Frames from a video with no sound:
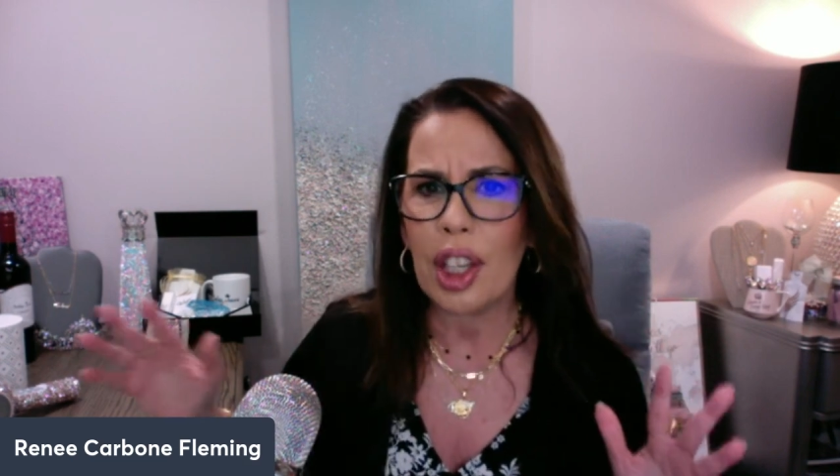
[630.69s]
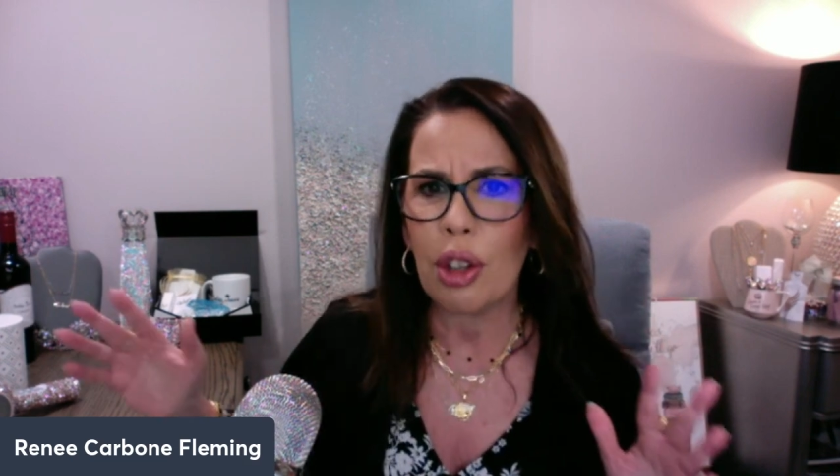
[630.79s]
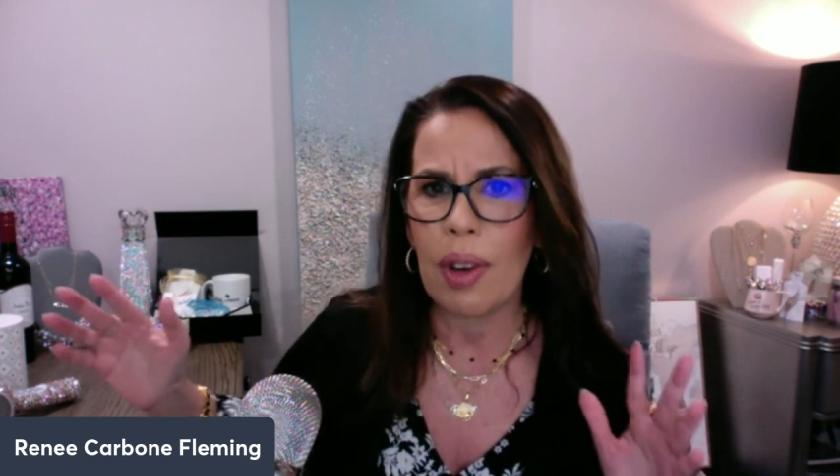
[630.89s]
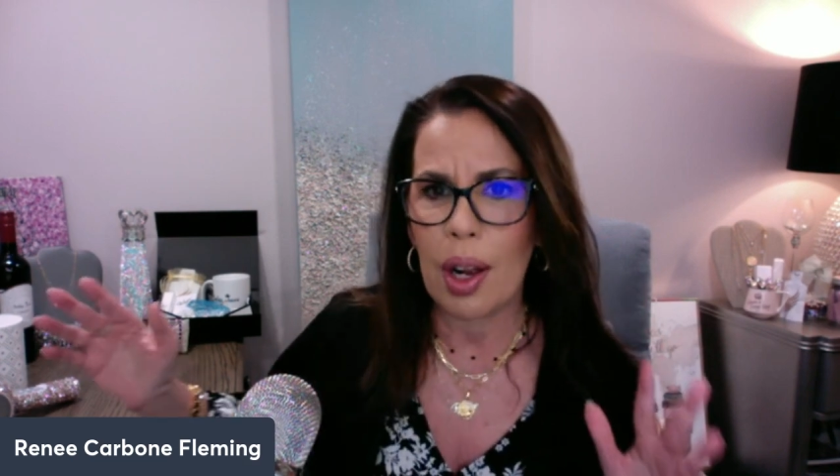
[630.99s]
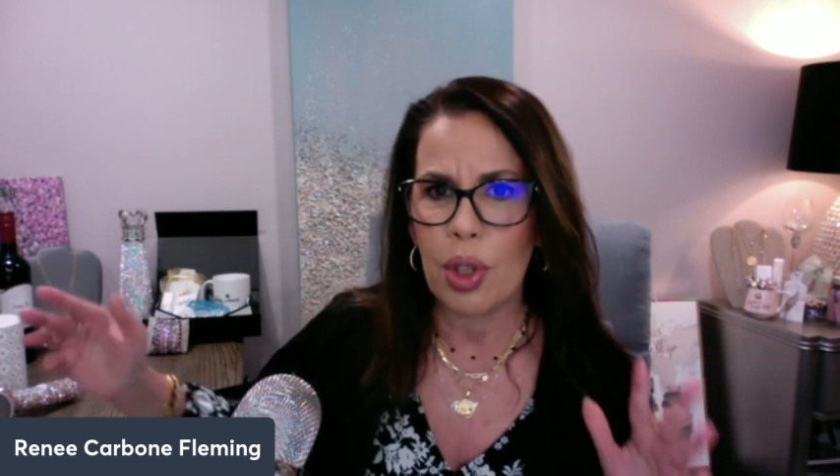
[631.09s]

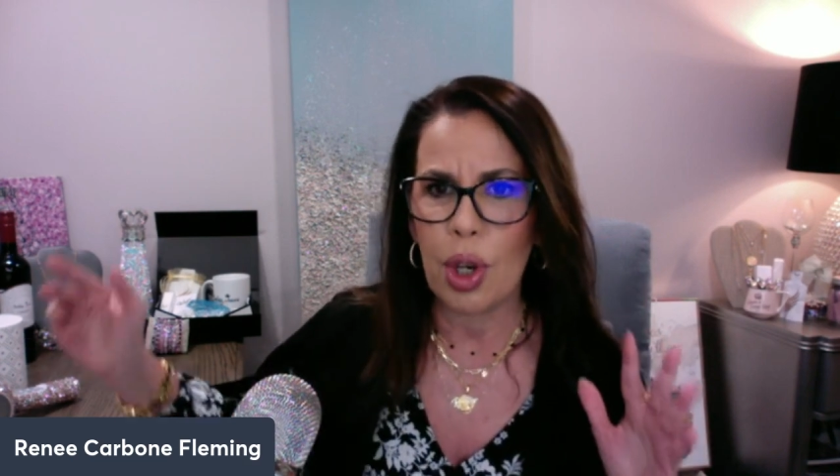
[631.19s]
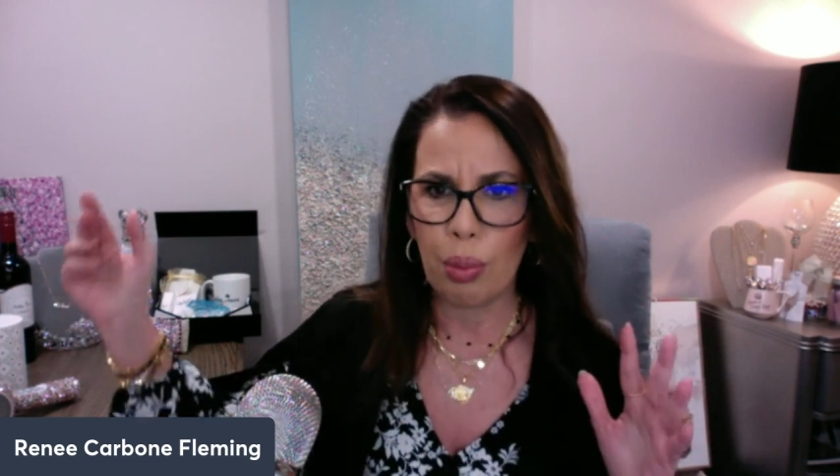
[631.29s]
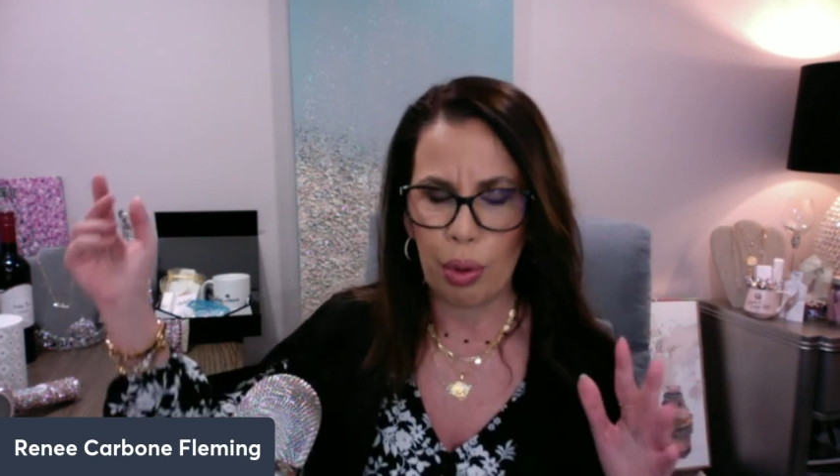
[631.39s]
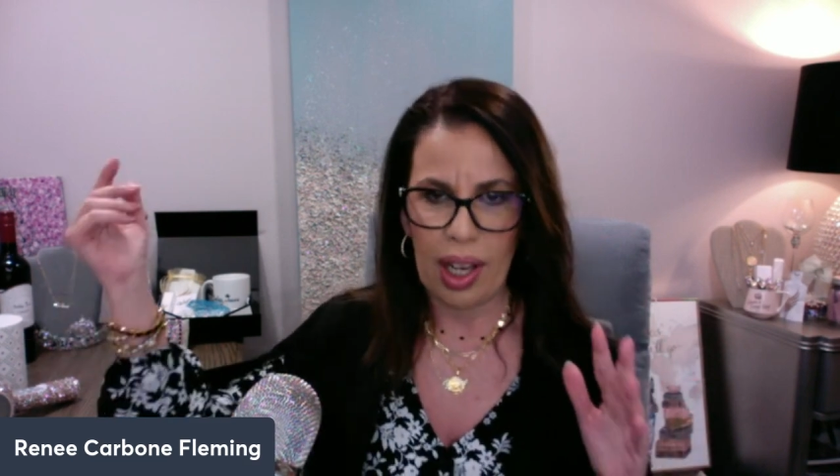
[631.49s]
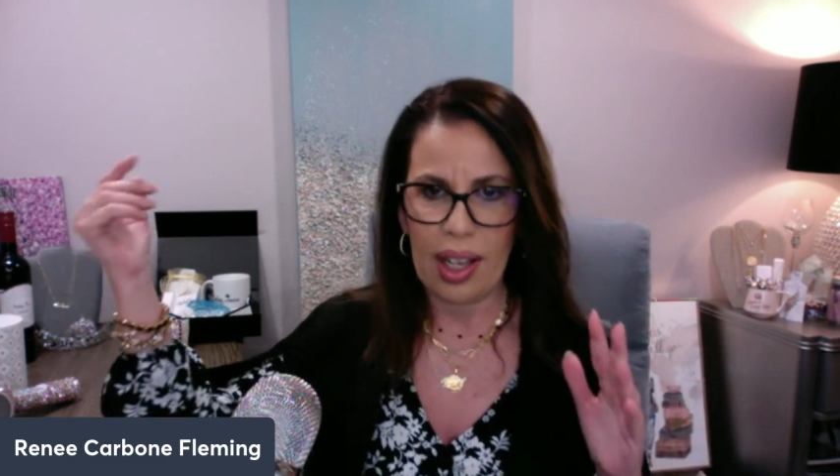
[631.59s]
around your
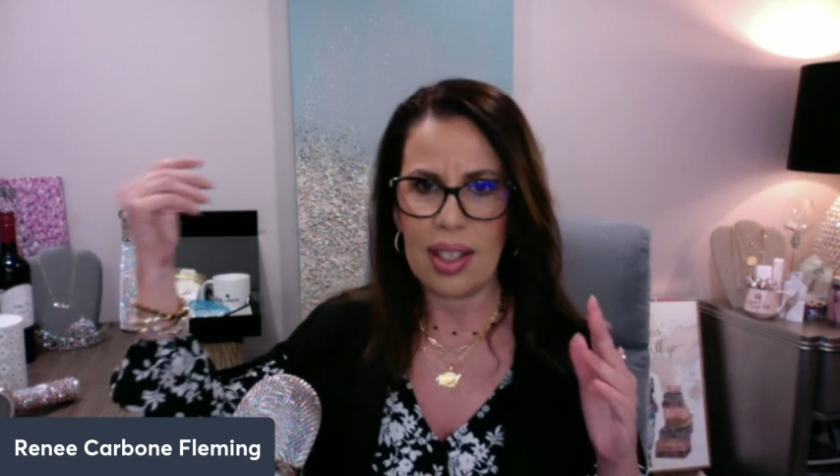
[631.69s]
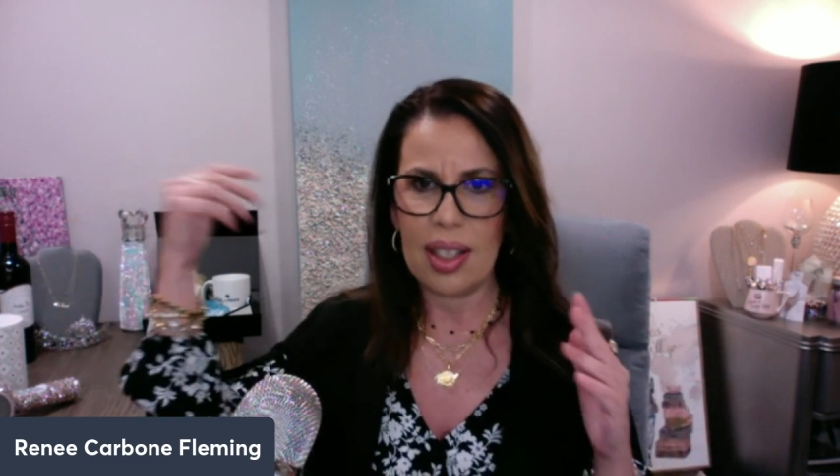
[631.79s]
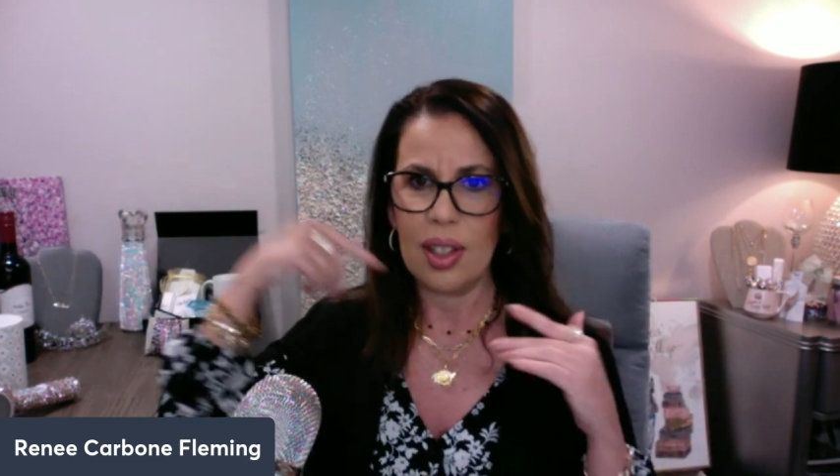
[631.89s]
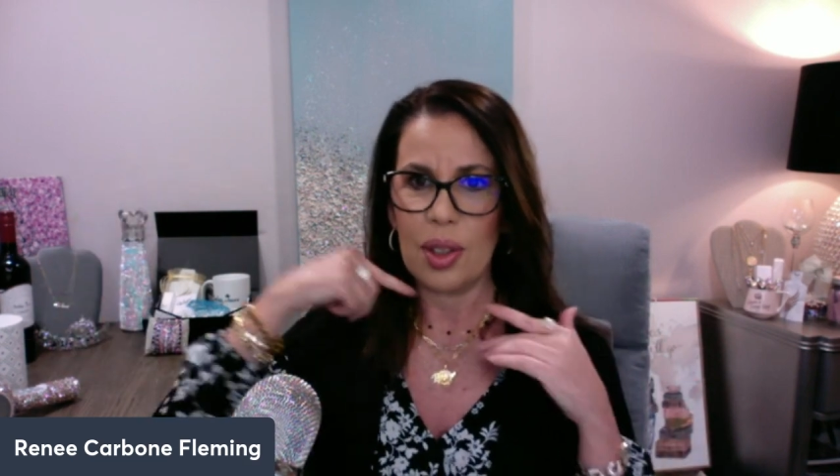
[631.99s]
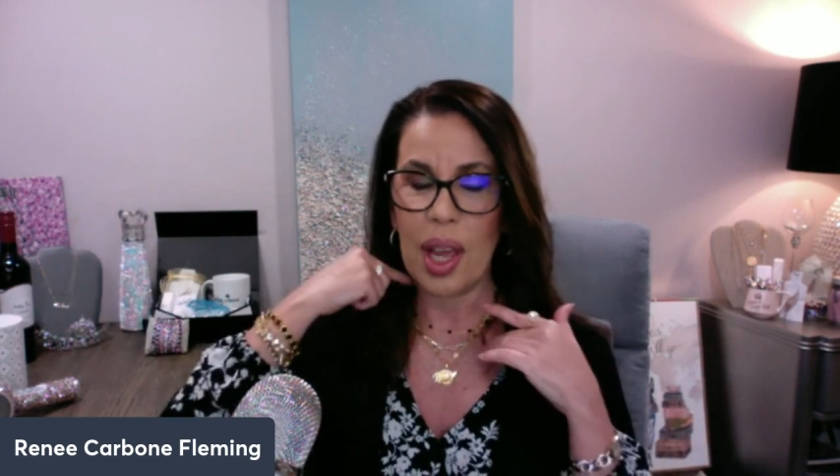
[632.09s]
brand.
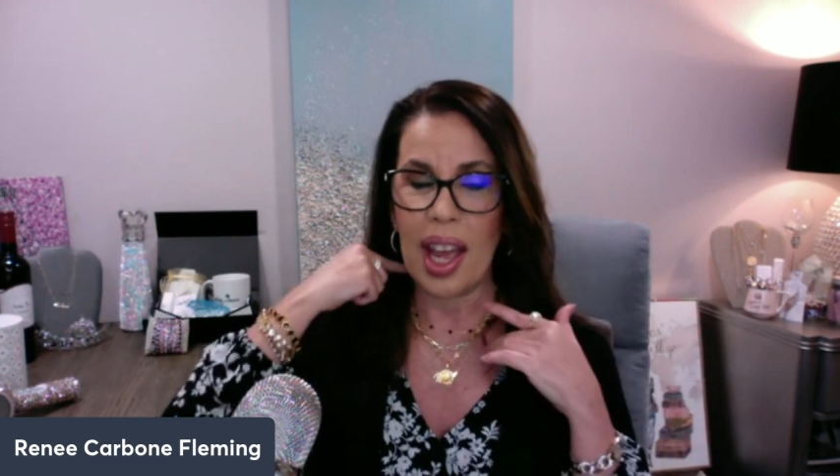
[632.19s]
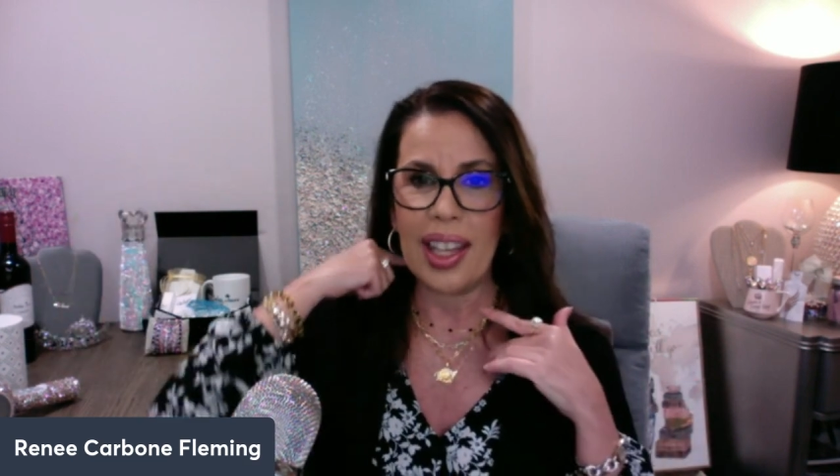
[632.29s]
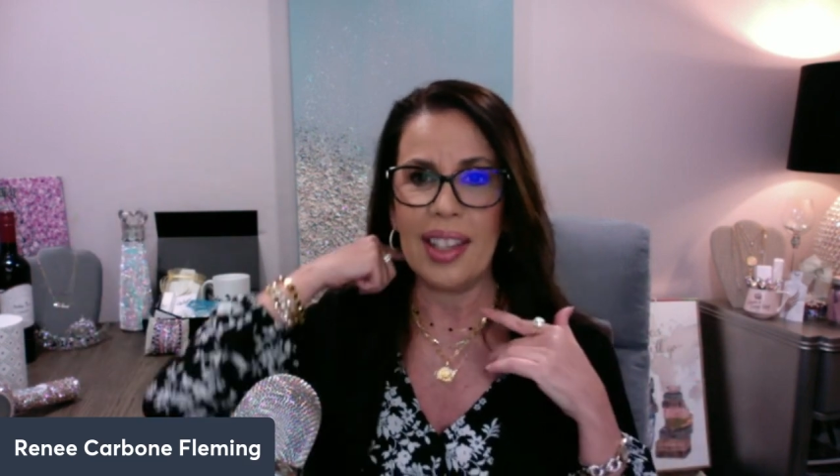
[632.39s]
Okay.